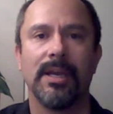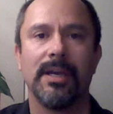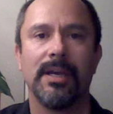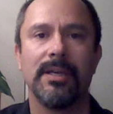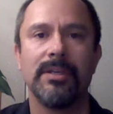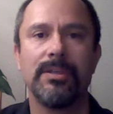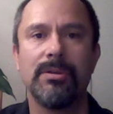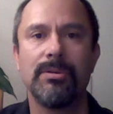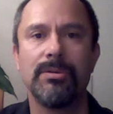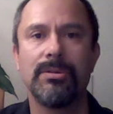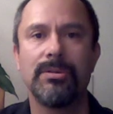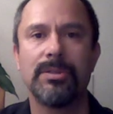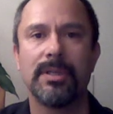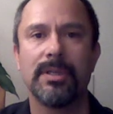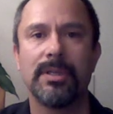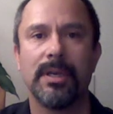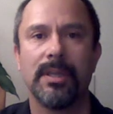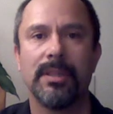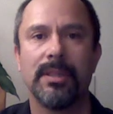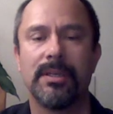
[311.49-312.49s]
and use
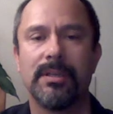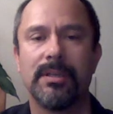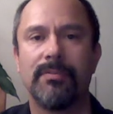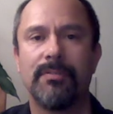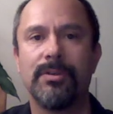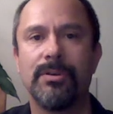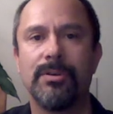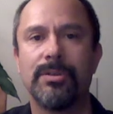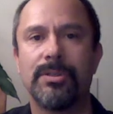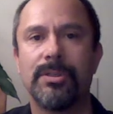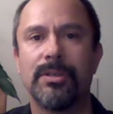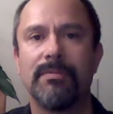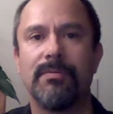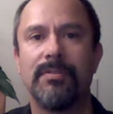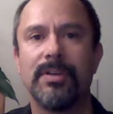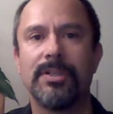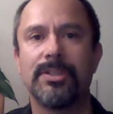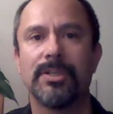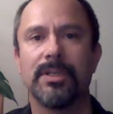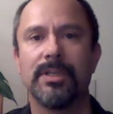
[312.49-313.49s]
the diffusion
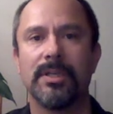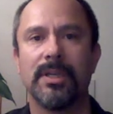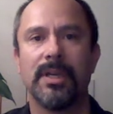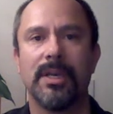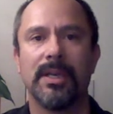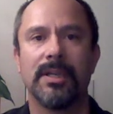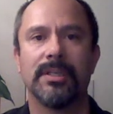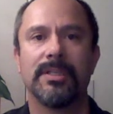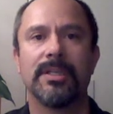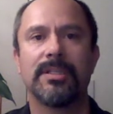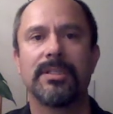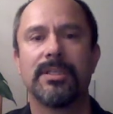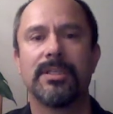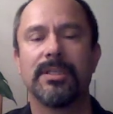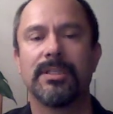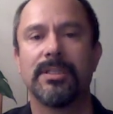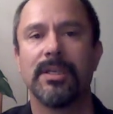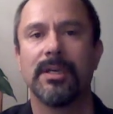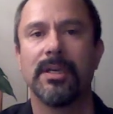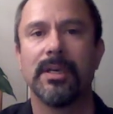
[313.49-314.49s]
of vision just
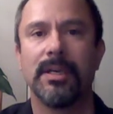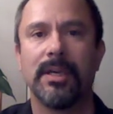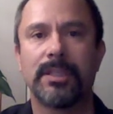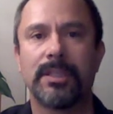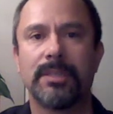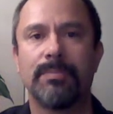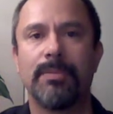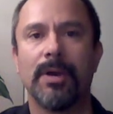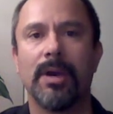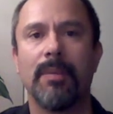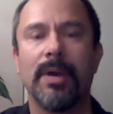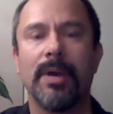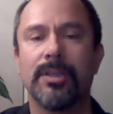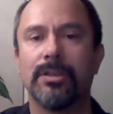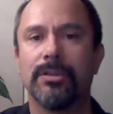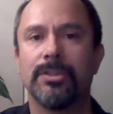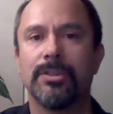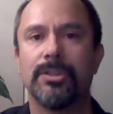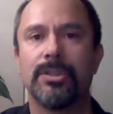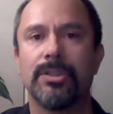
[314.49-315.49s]
as an
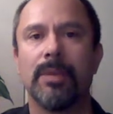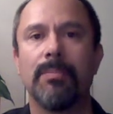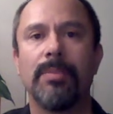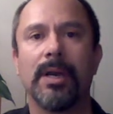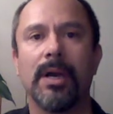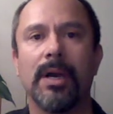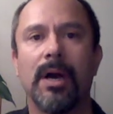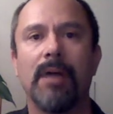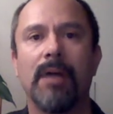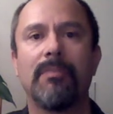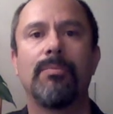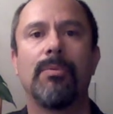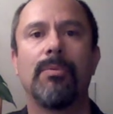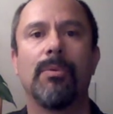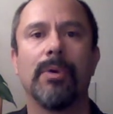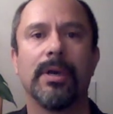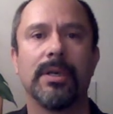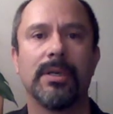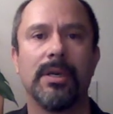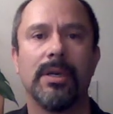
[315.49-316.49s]
experimental jumping off
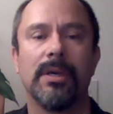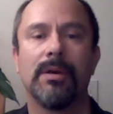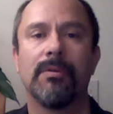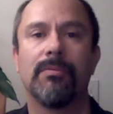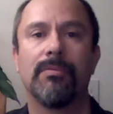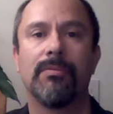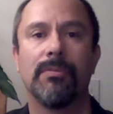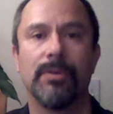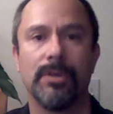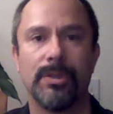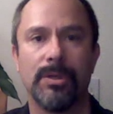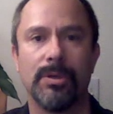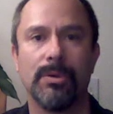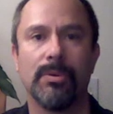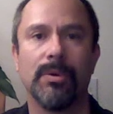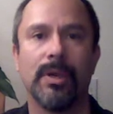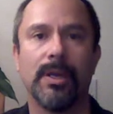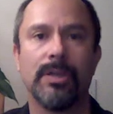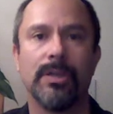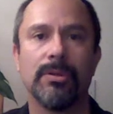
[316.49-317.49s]
point for
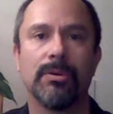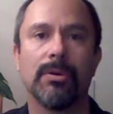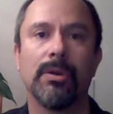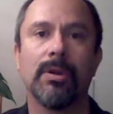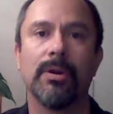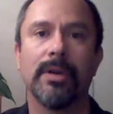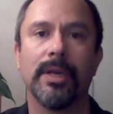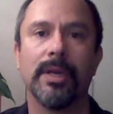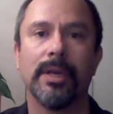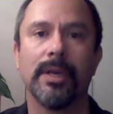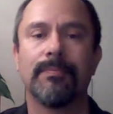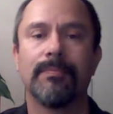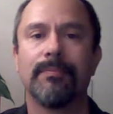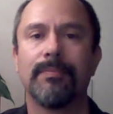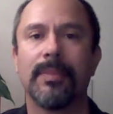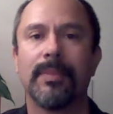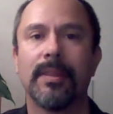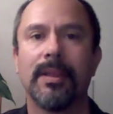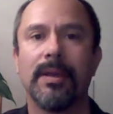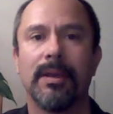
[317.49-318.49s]
you in your learning.
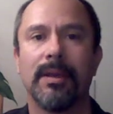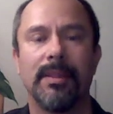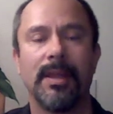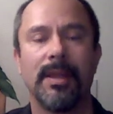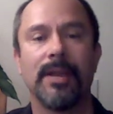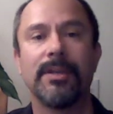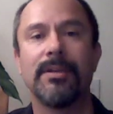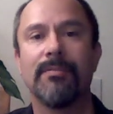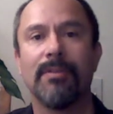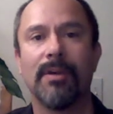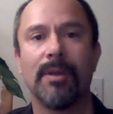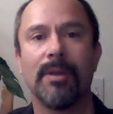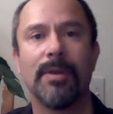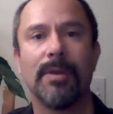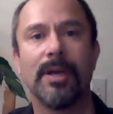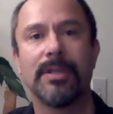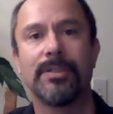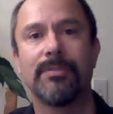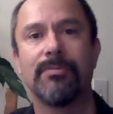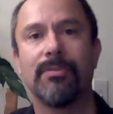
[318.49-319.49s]
Thank you very
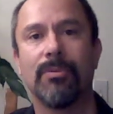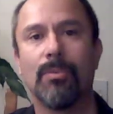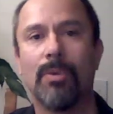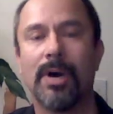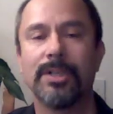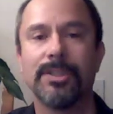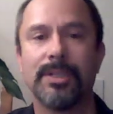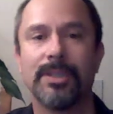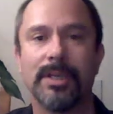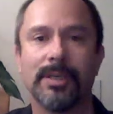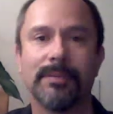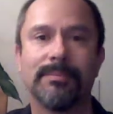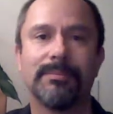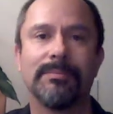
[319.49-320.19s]
much for watching.